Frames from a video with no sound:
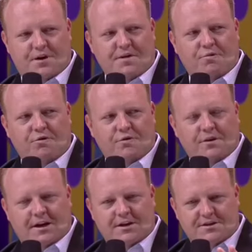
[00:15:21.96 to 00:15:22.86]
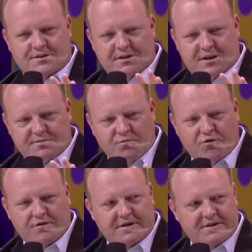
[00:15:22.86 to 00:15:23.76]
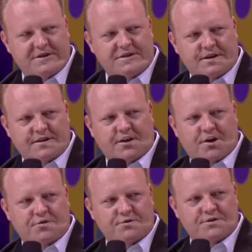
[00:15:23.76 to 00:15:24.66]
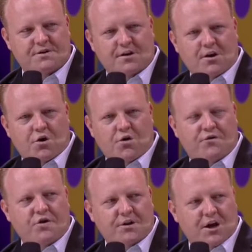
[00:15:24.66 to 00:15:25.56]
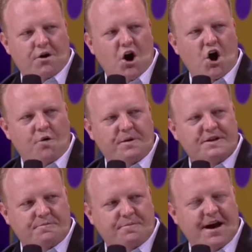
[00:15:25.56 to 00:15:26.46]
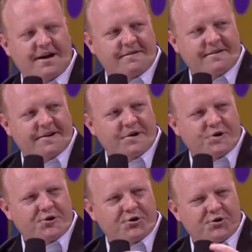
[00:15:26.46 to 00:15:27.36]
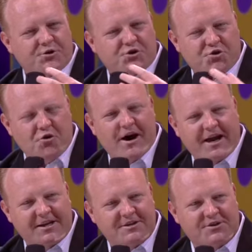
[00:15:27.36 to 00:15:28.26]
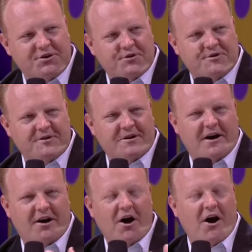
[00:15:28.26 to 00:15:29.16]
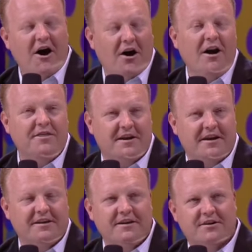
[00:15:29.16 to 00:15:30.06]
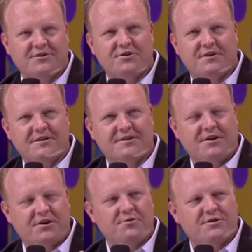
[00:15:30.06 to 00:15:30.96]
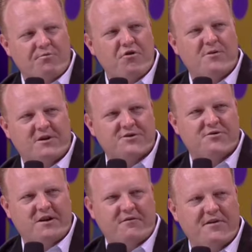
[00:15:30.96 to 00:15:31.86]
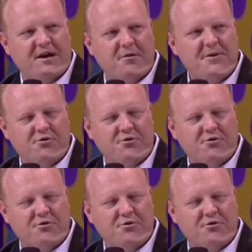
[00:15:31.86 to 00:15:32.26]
people. It's more than assisting those who've got no hope. It's about trying to, I think, and I certainly see you as a prominent Australian figure, I mean,